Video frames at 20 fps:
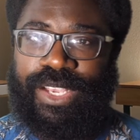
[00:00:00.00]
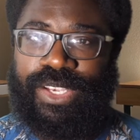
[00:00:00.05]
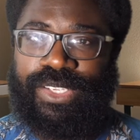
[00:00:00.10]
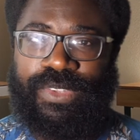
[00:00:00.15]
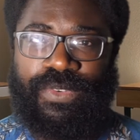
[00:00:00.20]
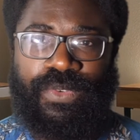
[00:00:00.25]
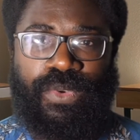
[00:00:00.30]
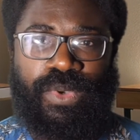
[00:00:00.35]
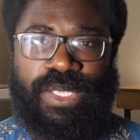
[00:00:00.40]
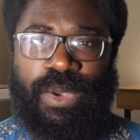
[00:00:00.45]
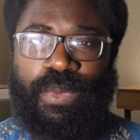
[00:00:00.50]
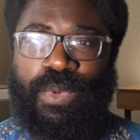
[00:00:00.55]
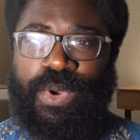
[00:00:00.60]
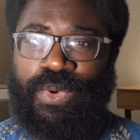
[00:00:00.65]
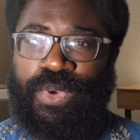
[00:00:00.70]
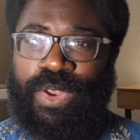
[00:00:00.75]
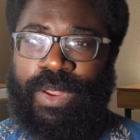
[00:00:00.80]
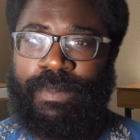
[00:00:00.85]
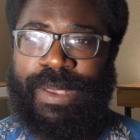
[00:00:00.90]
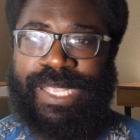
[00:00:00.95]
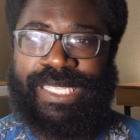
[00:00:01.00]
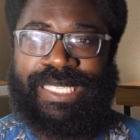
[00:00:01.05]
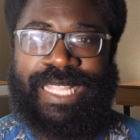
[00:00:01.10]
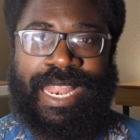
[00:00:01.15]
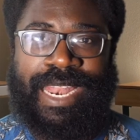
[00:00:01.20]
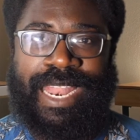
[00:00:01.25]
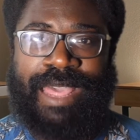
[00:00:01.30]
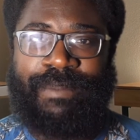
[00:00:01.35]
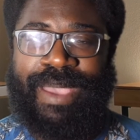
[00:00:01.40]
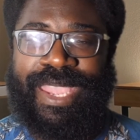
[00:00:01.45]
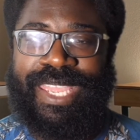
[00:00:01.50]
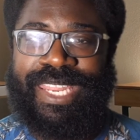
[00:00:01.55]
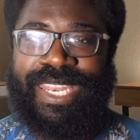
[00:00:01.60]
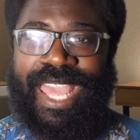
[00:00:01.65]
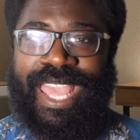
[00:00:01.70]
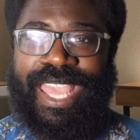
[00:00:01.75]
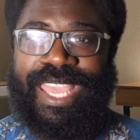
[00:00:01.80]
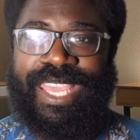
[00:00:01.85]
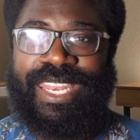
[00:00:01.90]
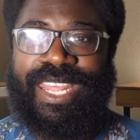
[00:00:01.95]
because of course I want all the best talent at Man
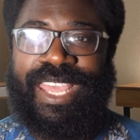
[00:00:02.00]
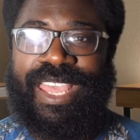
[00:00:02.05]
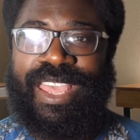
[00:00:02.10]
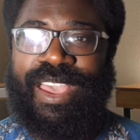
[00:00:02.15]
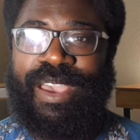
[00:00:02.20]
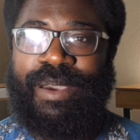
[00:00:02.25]
United,